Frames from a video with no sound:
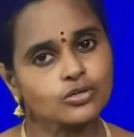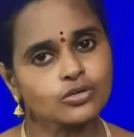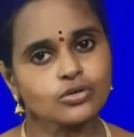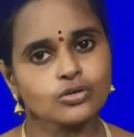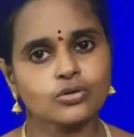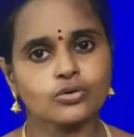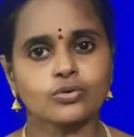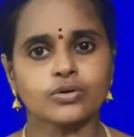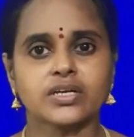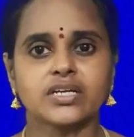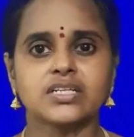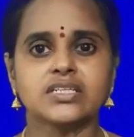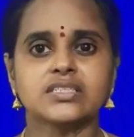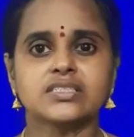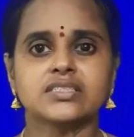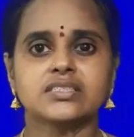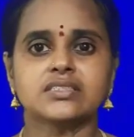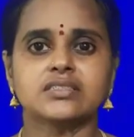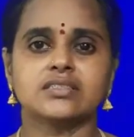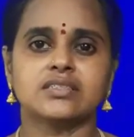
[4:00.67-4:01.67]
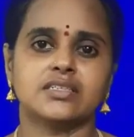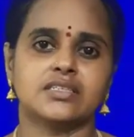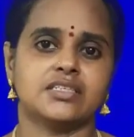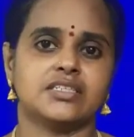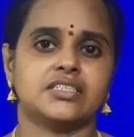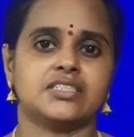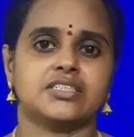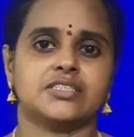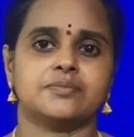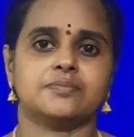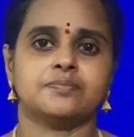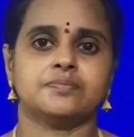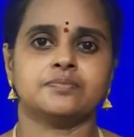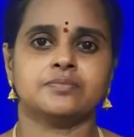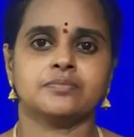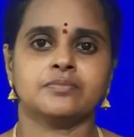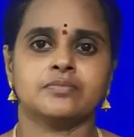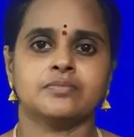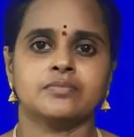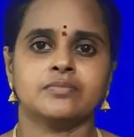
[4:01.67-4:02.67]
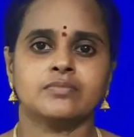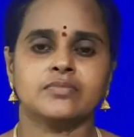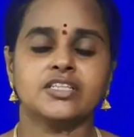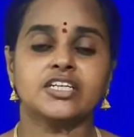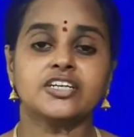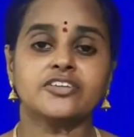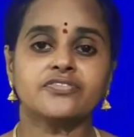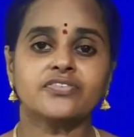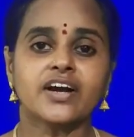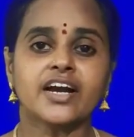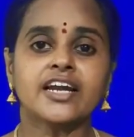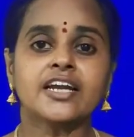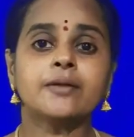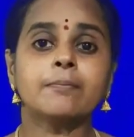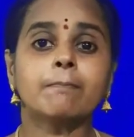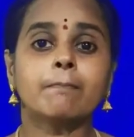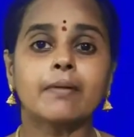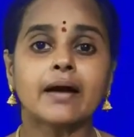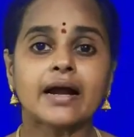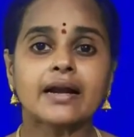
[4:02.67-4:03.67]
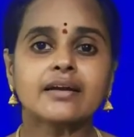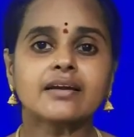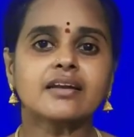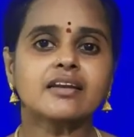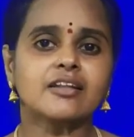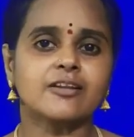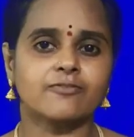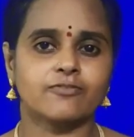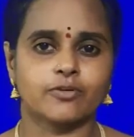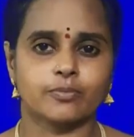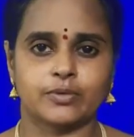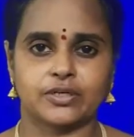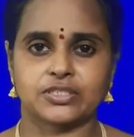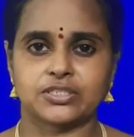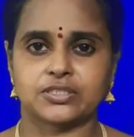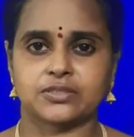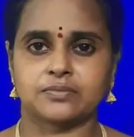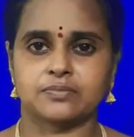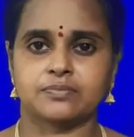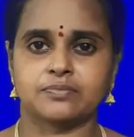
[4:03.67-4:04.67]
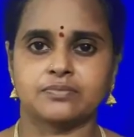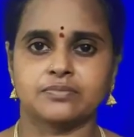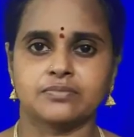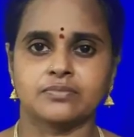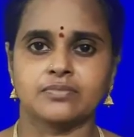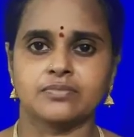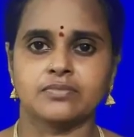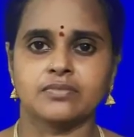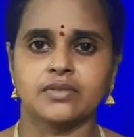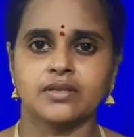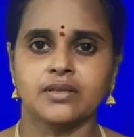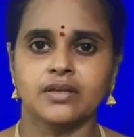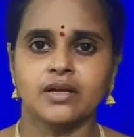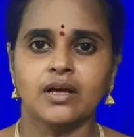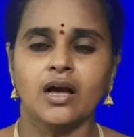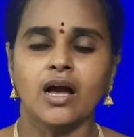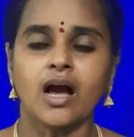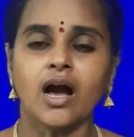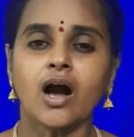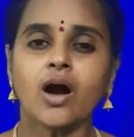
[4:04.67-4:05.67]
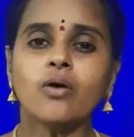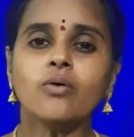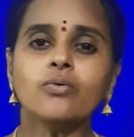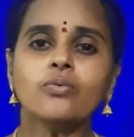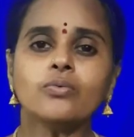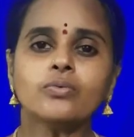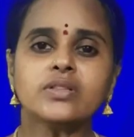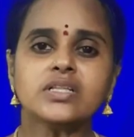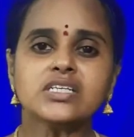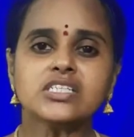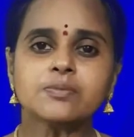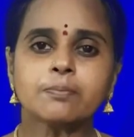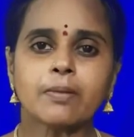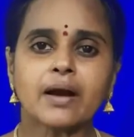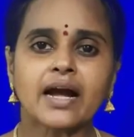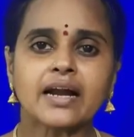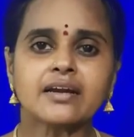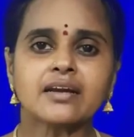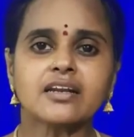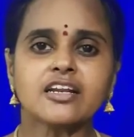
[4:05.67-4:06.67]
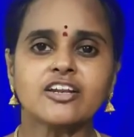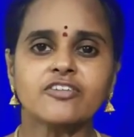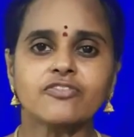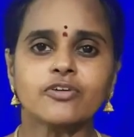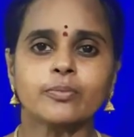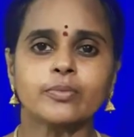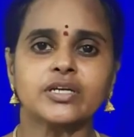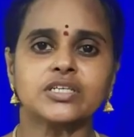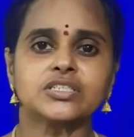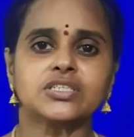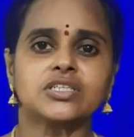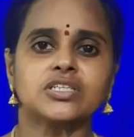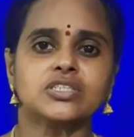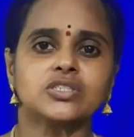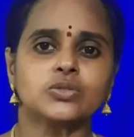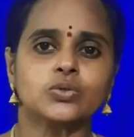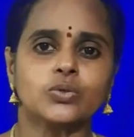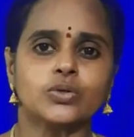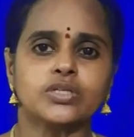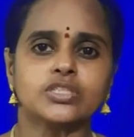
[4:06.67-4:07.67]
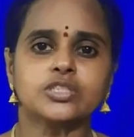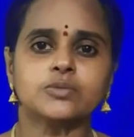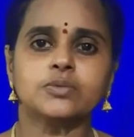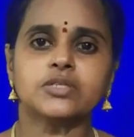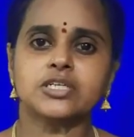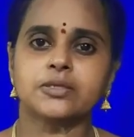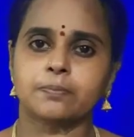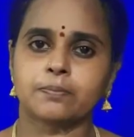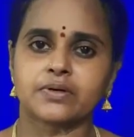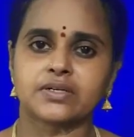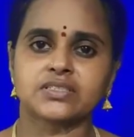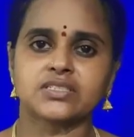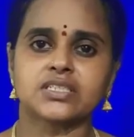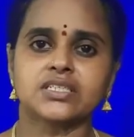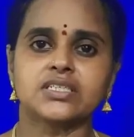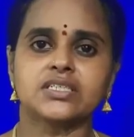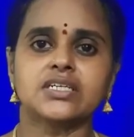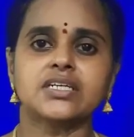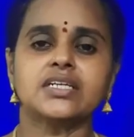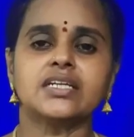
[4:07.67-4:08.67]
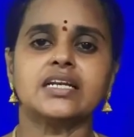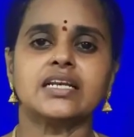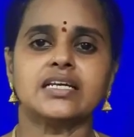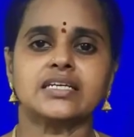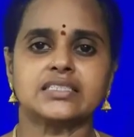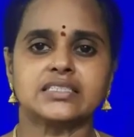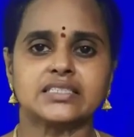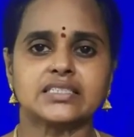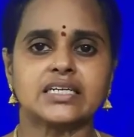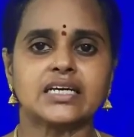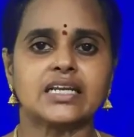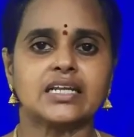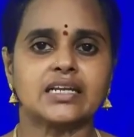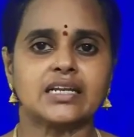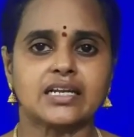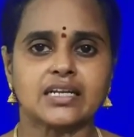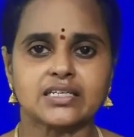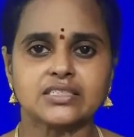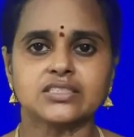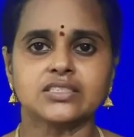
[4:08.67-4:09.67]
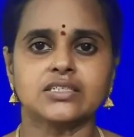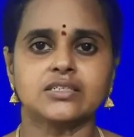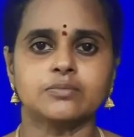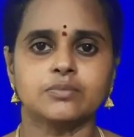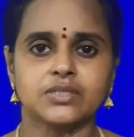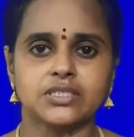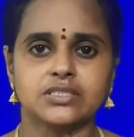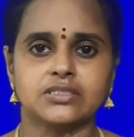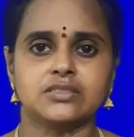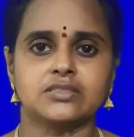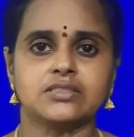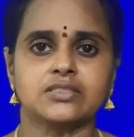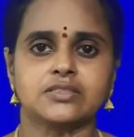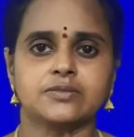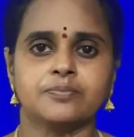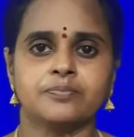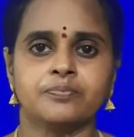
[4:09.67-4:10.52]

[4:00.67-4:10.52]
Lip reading: tokens in it. The defined pattern information. How this pattern information is going to be represented in lexical analyzer means